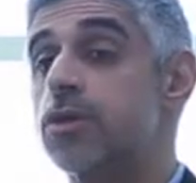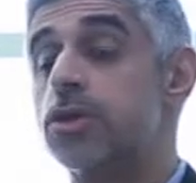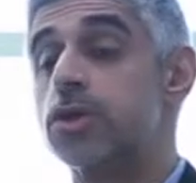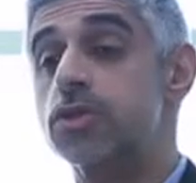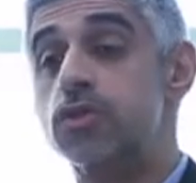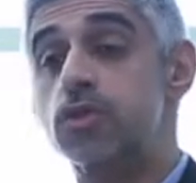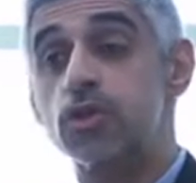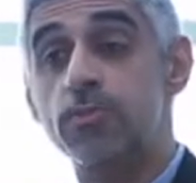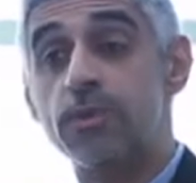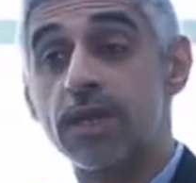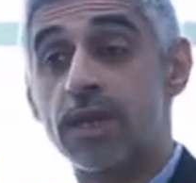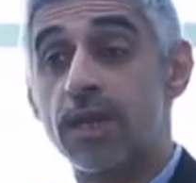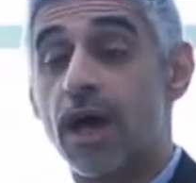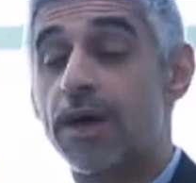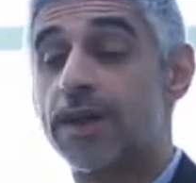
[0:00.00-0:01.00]

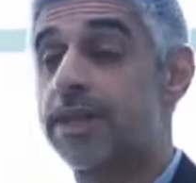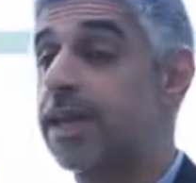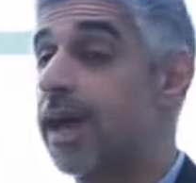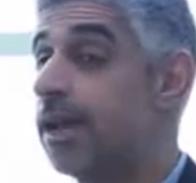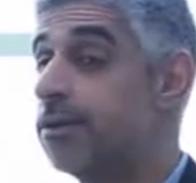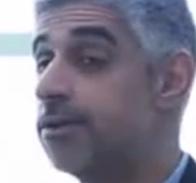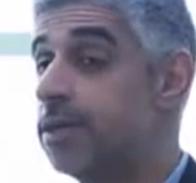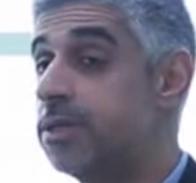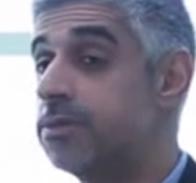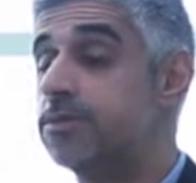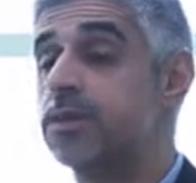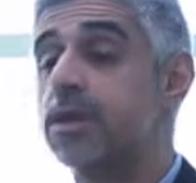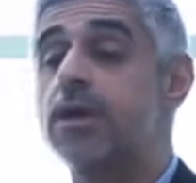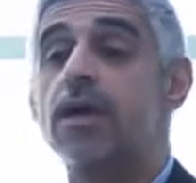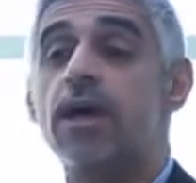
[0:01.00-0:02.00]
consuming a lot of
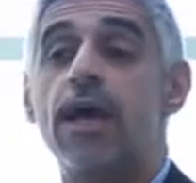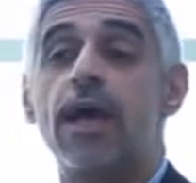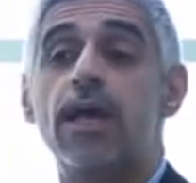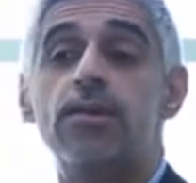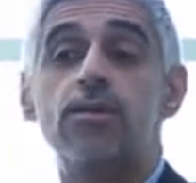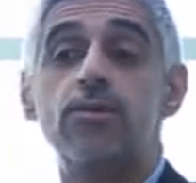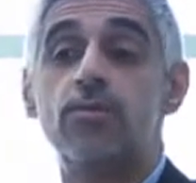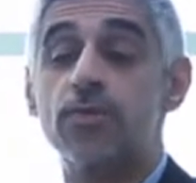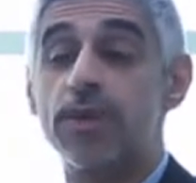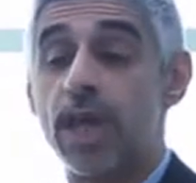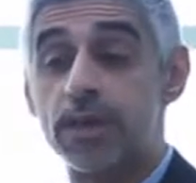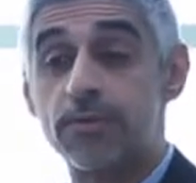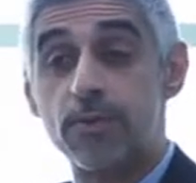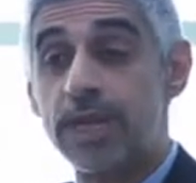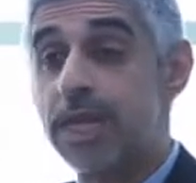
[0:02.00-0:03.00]
calories, and you're
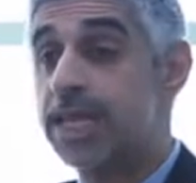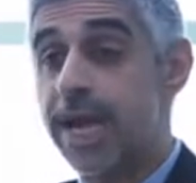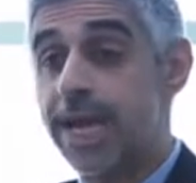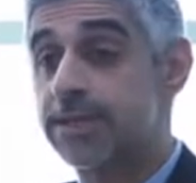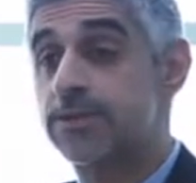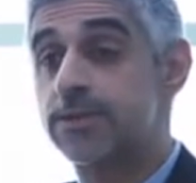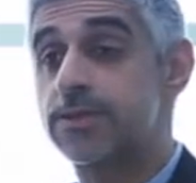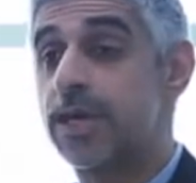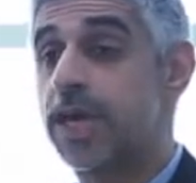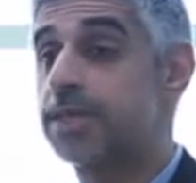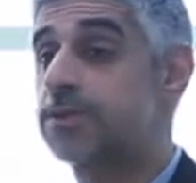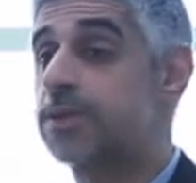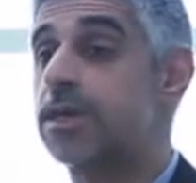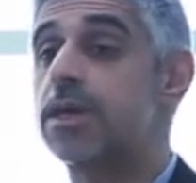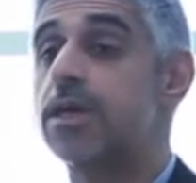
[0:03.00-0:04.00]
not really
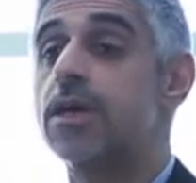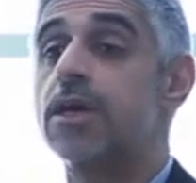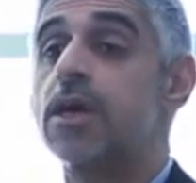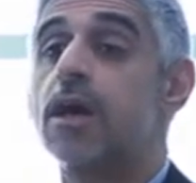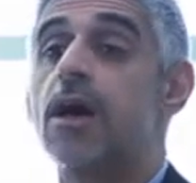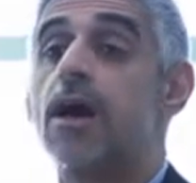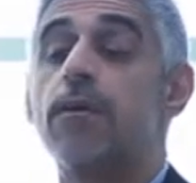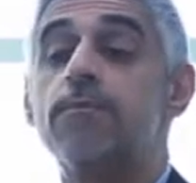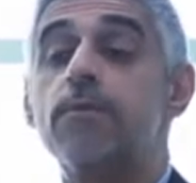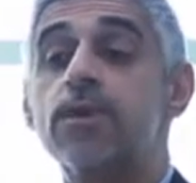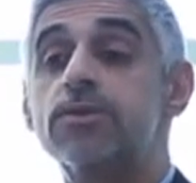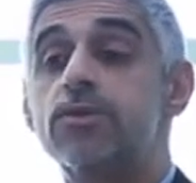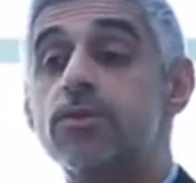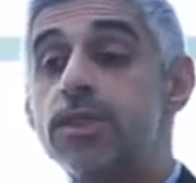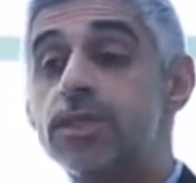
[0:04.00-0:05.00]
exercising.
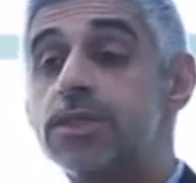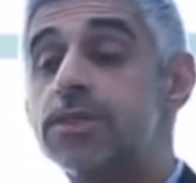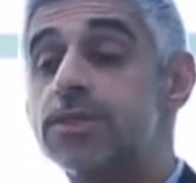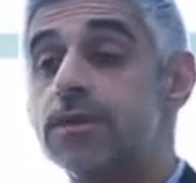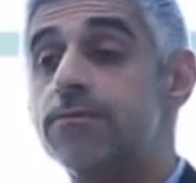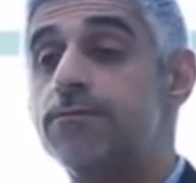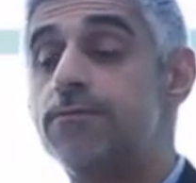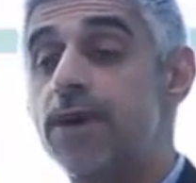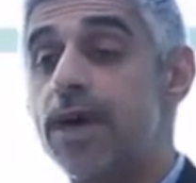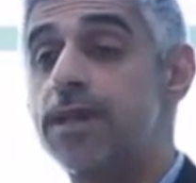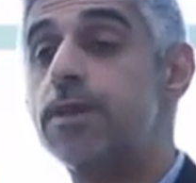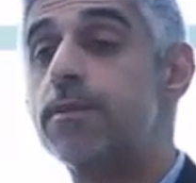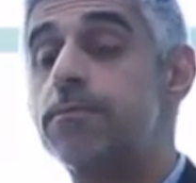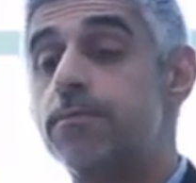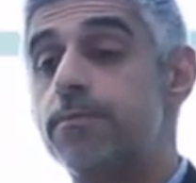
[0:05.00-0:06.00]
So this is a
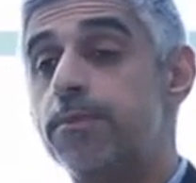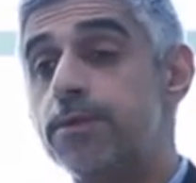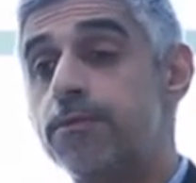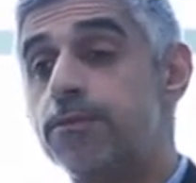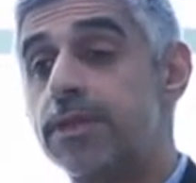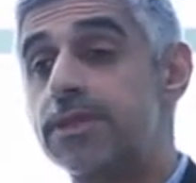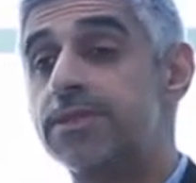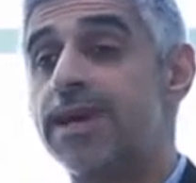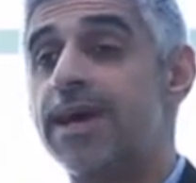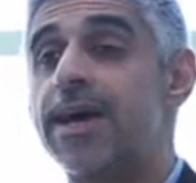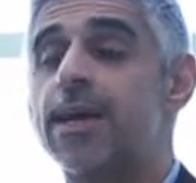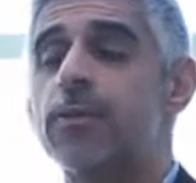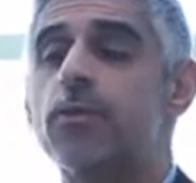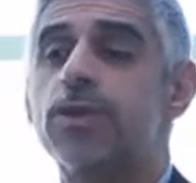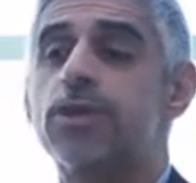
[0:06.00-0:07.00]
very perfect
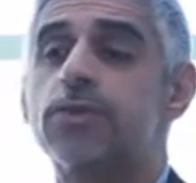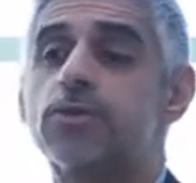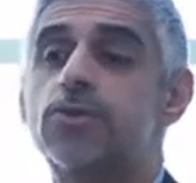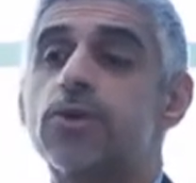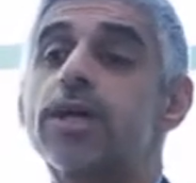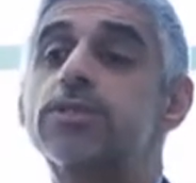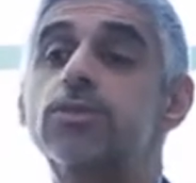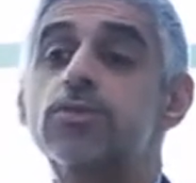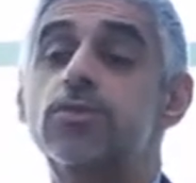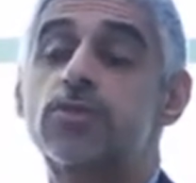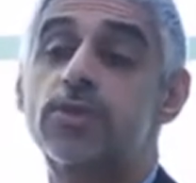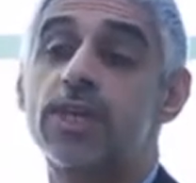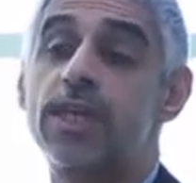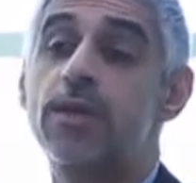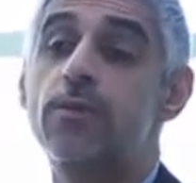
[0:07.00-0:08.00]
time when you try to
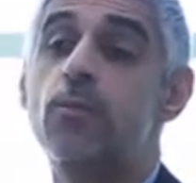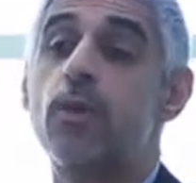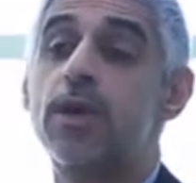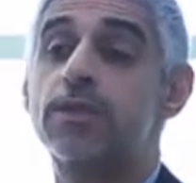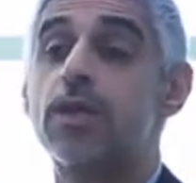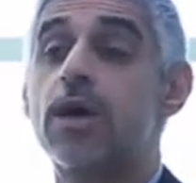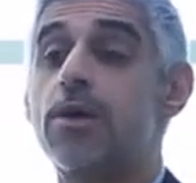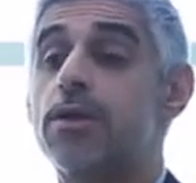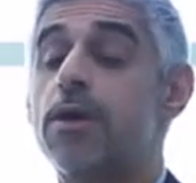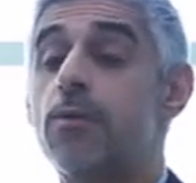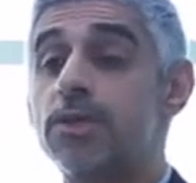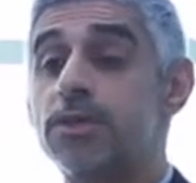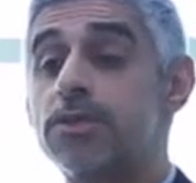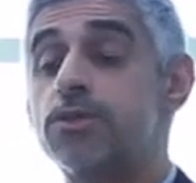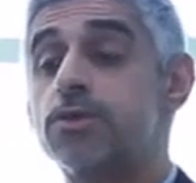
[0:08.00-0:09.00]
see what
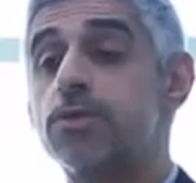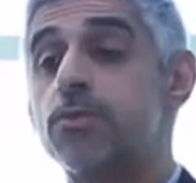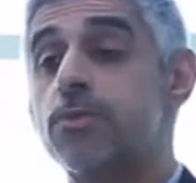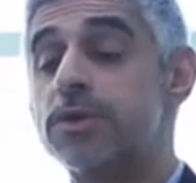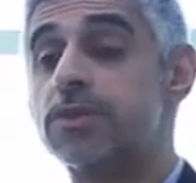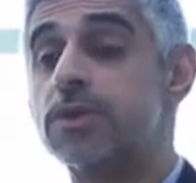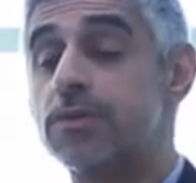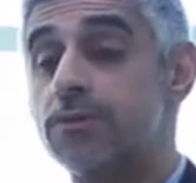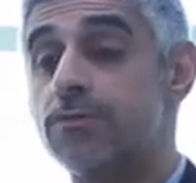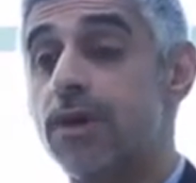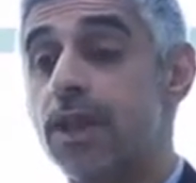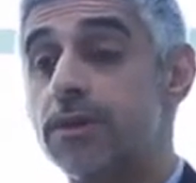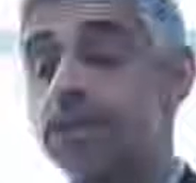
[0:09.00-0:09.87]
is your risk of developing